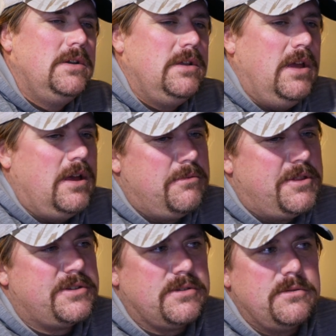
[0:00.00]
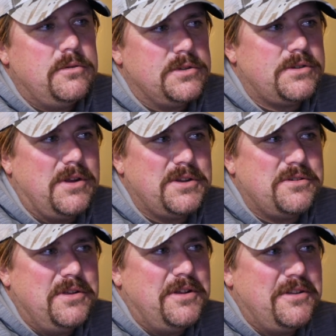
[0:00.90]
Yeah, there's some cool
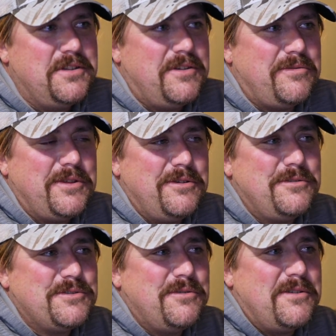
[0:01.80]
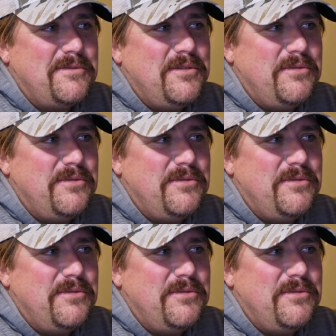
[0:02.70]
structure in there that definitely holds quite a few